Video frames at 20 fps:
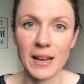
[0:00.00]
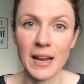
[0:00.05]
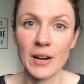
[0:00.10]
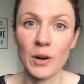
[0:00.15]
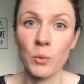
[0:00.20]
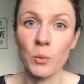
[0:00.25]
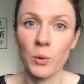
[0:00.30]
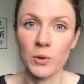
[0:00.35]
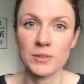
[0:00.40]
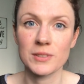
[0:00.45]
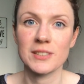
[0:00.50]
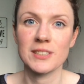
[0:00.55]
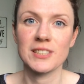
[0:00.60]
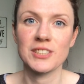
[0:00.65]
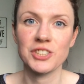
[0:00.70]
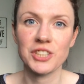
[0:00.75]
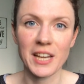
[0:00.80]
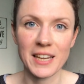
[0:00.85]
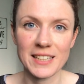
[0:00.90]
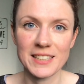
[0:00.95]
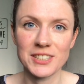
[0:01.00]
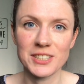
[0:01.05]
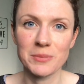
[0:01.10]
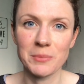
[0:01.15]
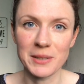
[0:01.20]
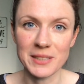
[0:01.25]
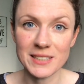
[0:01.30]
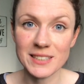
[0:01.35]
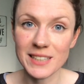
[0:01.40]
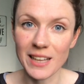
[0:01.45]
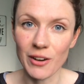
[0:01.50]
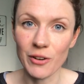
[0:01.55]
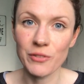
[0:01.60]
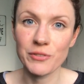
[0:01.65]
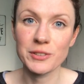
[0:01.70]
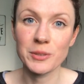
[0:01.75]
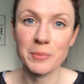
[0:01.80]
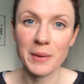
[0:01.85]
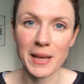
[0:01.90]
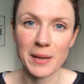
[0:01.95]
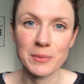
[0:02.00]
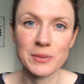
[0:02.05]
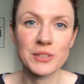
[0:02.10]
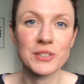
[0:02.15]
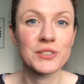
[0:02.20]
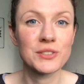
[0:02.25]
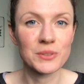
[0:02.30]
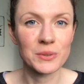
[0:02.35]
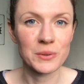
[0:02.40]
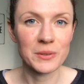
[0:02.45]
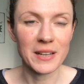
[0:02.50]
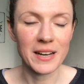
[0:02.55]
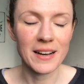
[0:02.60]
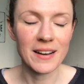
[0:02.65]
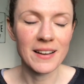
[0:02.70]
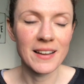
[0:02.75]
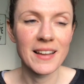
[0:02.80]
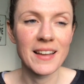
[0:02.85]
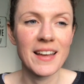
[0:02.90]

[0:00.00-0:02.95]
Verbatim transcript: and i wanted change in myself to be able to do that